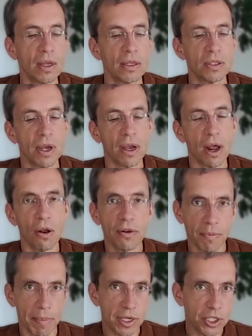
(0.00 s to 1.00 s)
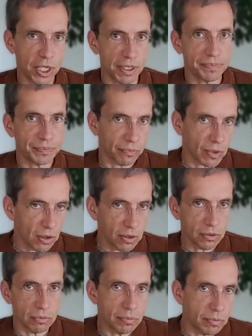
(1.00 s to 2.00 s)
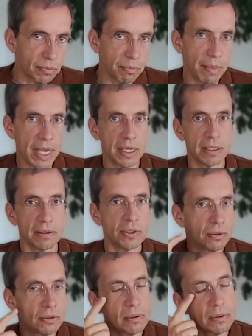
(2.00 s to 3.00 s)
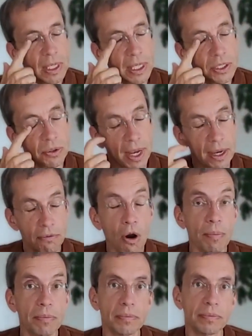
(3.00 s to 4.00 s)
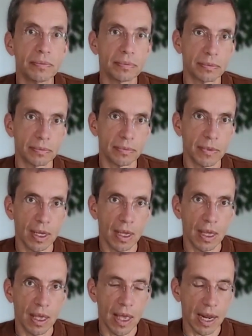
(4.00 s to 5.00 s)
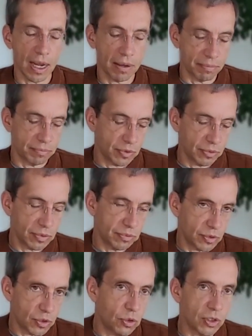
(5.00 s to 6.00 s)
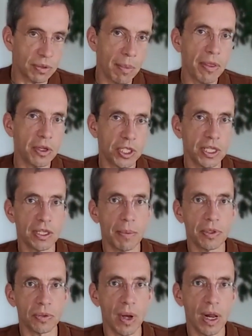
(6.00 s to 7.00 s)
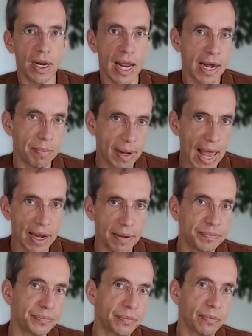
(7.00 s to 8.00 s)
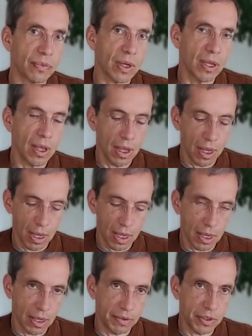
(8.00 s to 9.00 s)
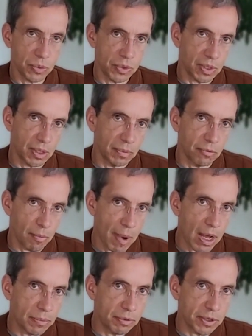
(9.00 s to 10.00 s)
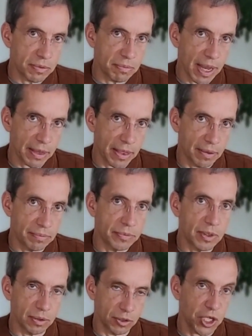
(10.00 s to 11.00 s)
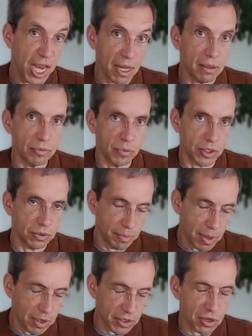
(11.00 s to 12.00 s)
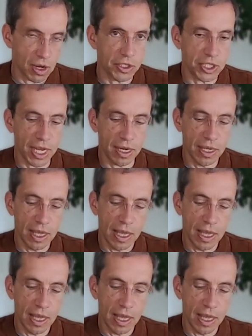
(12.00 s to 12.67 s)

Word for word: So I got hold of a bed sheet, made it into a rope, and I tore some other sheets up as well, and I had a plan. Uh, this was a remand prison back then, jail, Americans call it jail,